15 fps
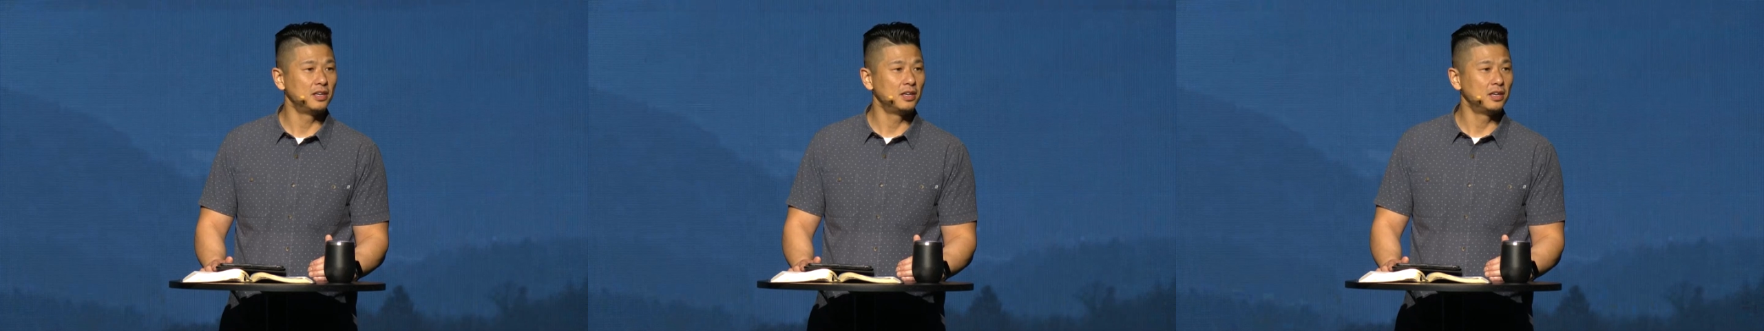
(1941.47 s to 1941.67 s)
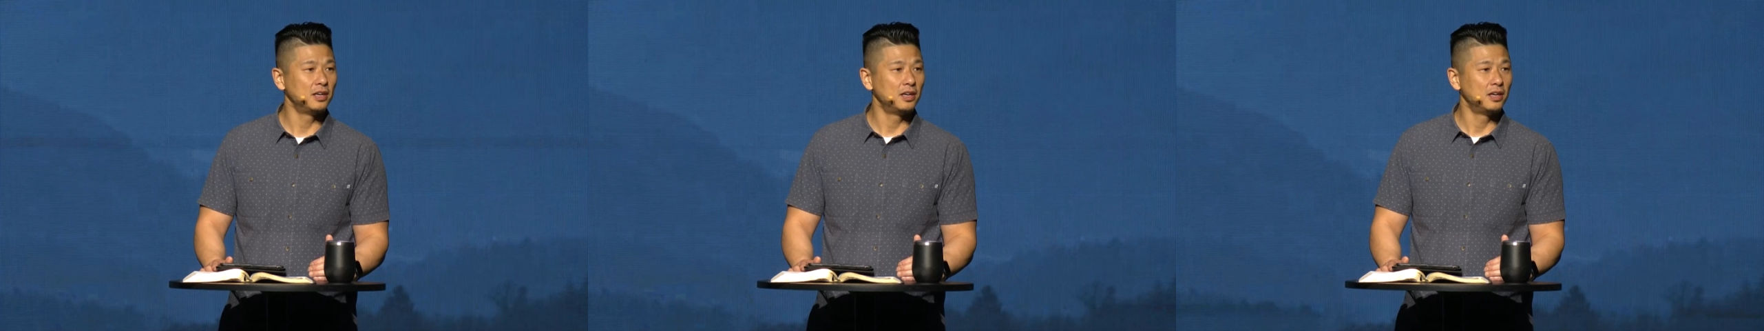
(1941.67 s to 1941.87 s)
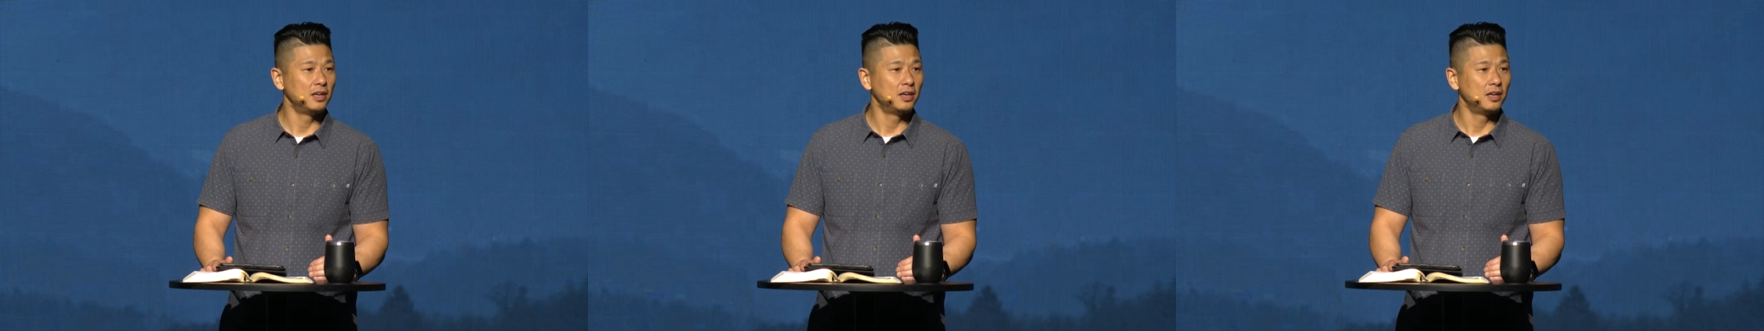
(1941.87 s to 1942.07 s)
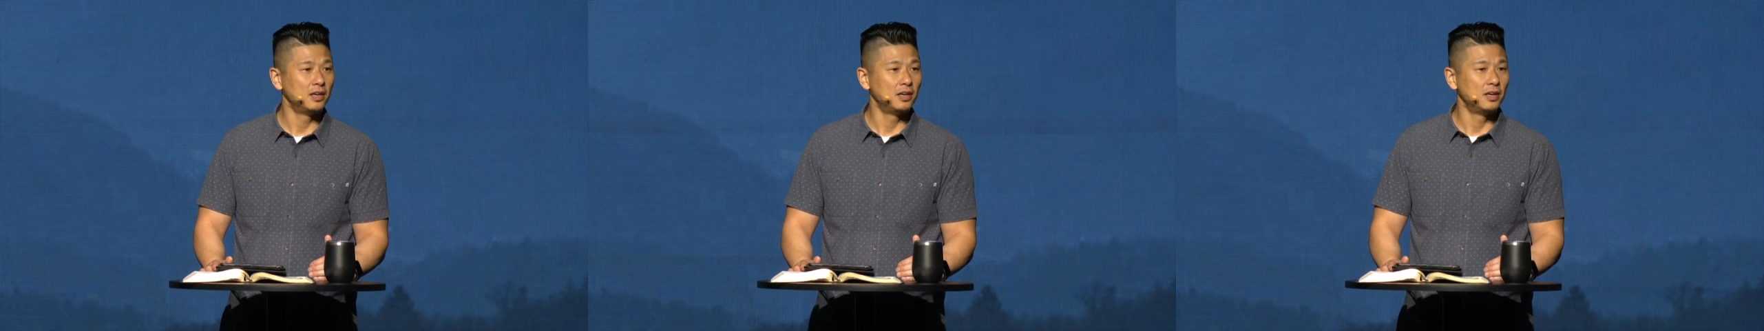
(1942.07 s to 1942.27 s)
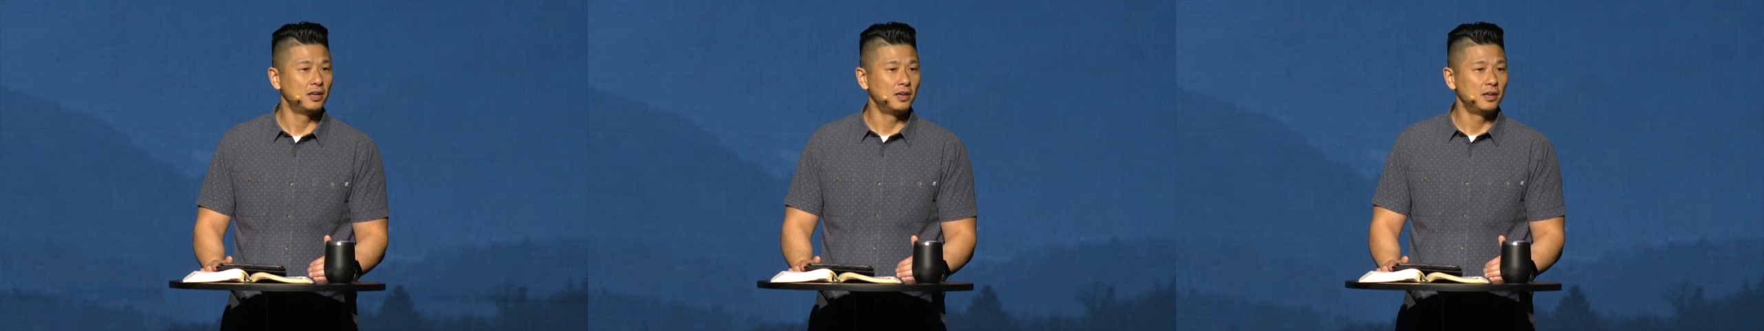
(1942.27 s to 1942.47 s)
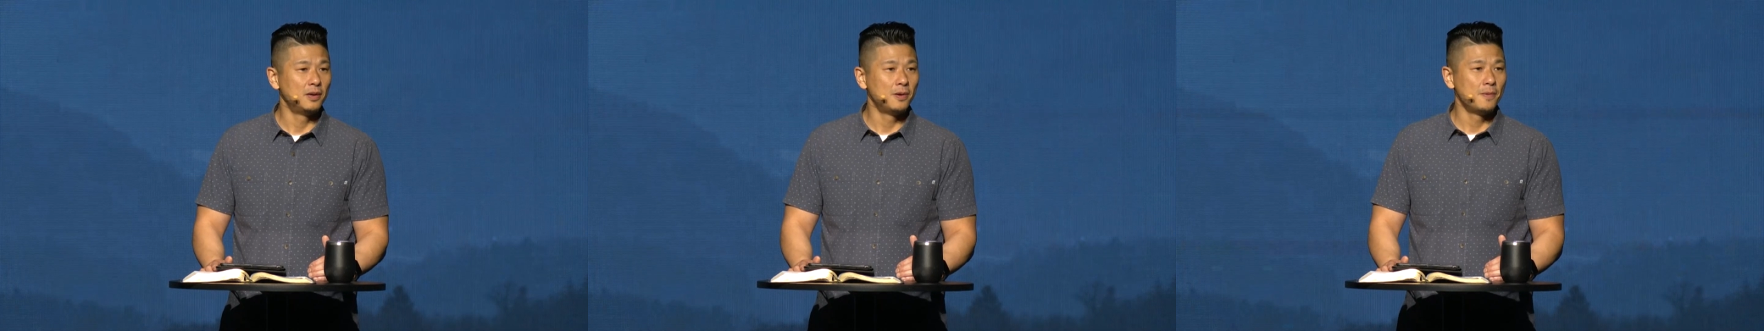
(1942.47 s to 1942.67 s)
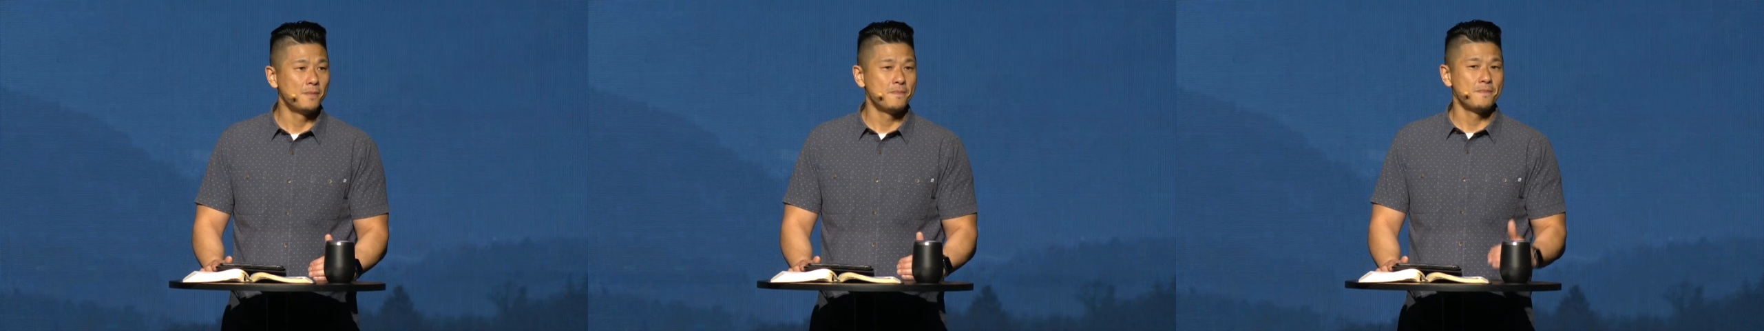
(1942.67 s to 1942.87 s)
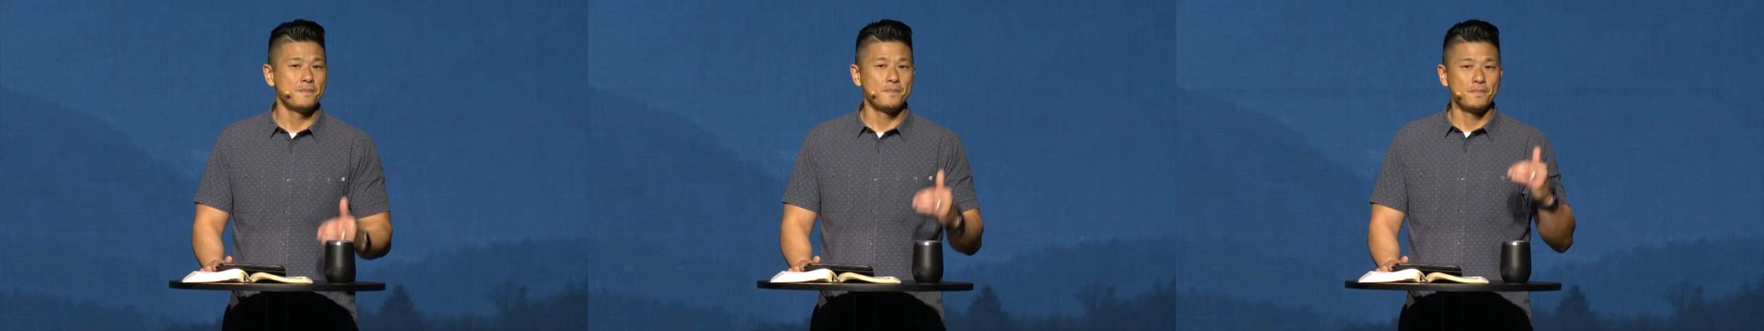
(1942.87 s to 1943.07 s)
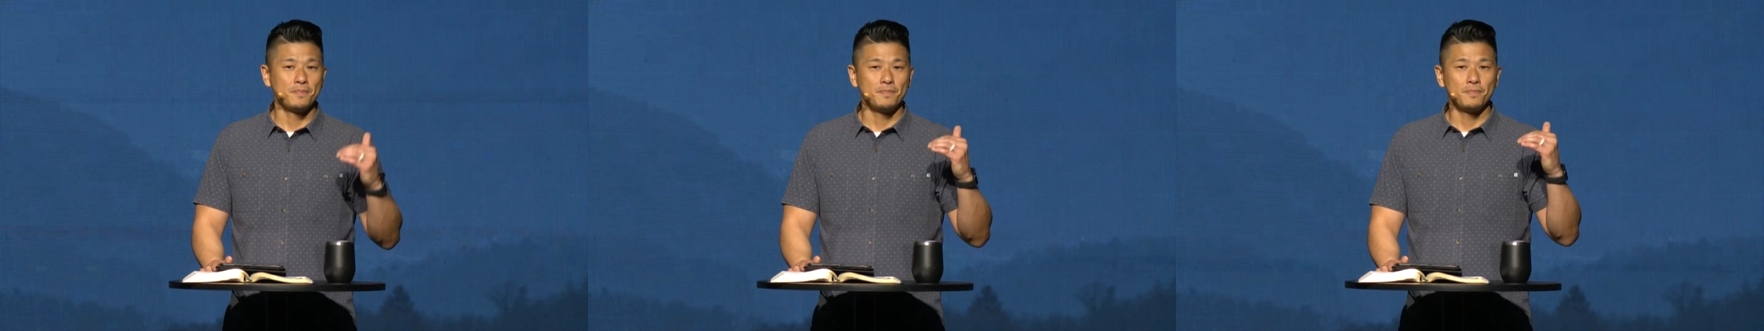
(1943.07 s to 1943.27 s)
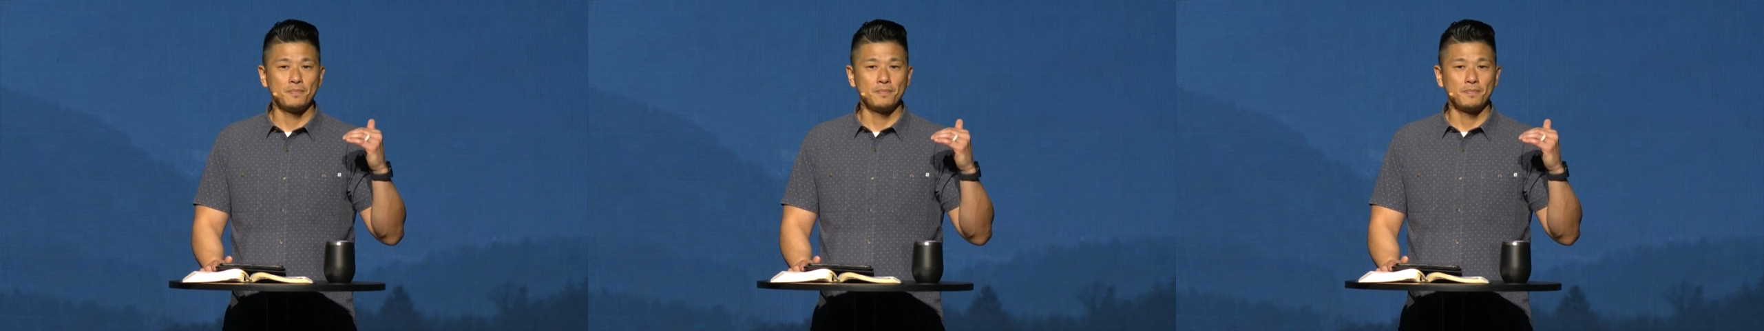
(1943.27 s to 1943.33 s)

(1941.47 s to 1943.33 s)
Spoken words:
(no one is talking)